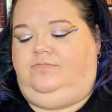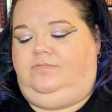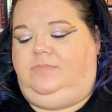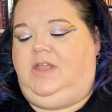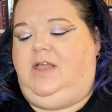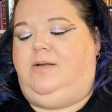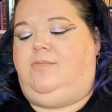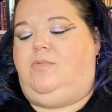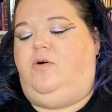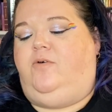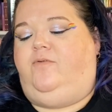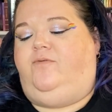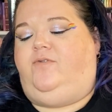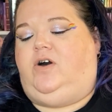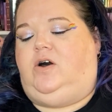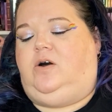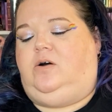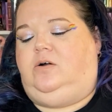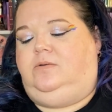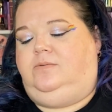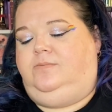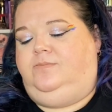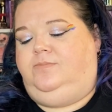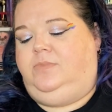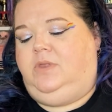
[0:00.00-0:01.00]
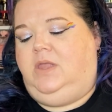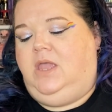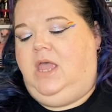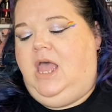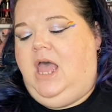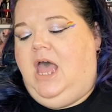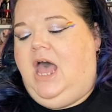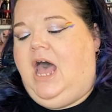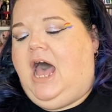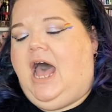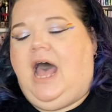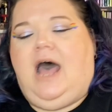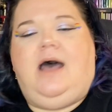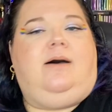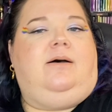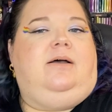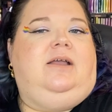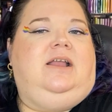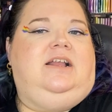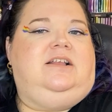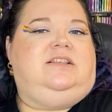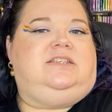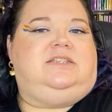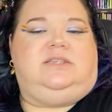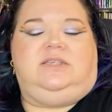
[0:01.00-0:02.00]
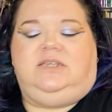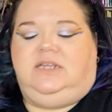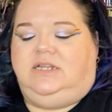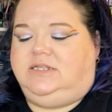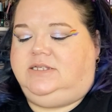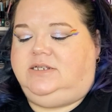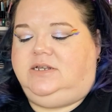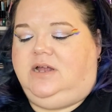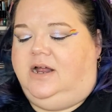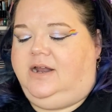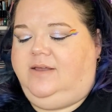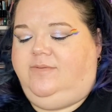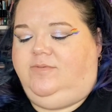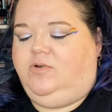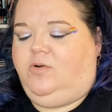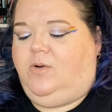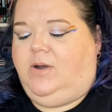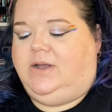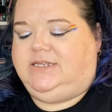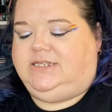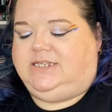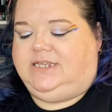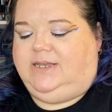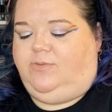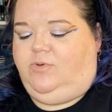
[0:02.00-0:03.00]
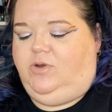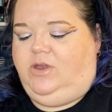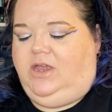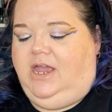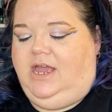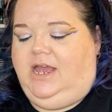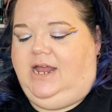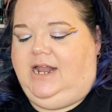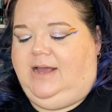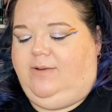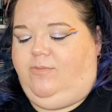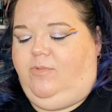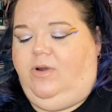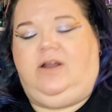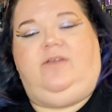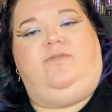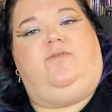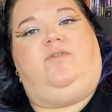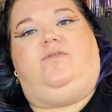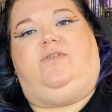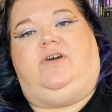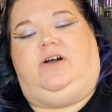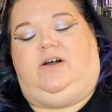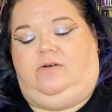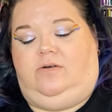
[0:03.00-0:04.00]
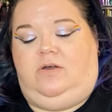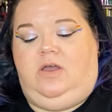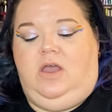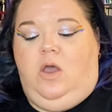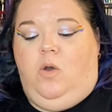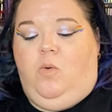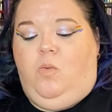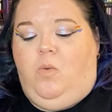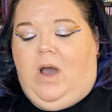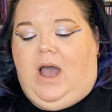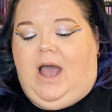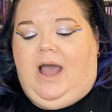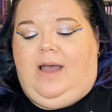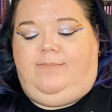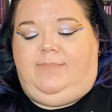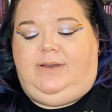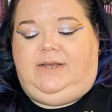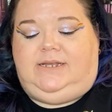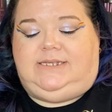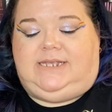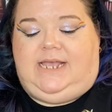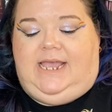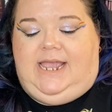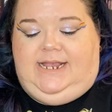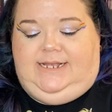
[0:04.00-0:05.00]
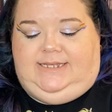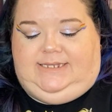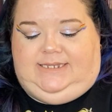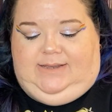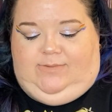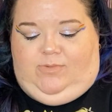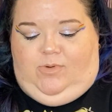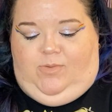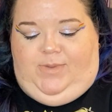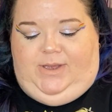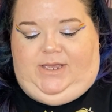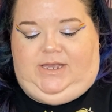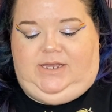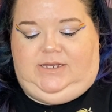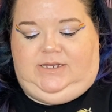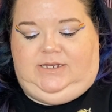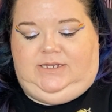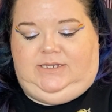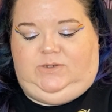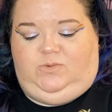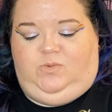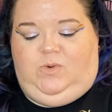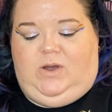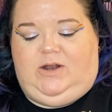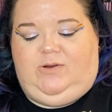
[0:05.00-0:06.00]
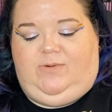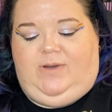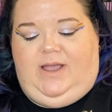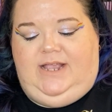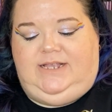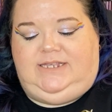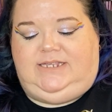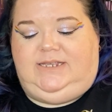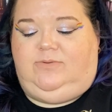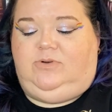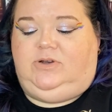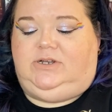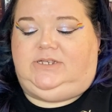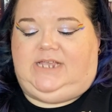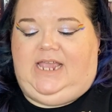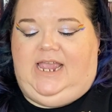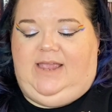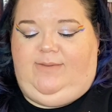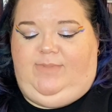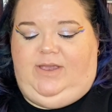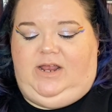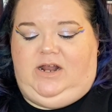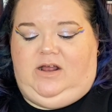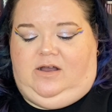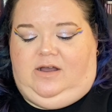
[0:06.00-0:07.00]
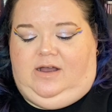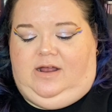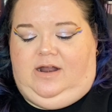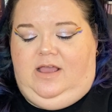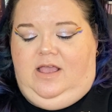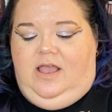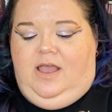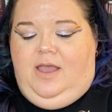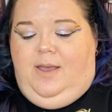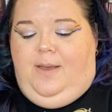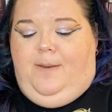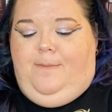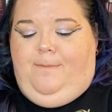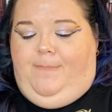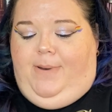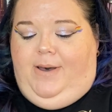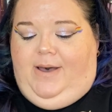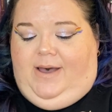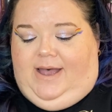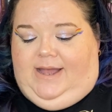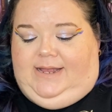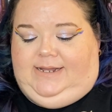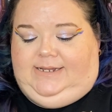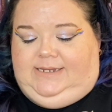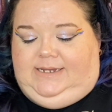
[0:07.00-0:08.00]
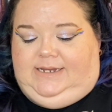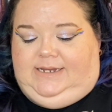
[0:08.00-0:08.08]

Come on, fall. Uh, it's it's not even quite summer yet and I'm ready for fall. Why? Because I hate summer. Because why do I hate summer? Because I hate being hot. But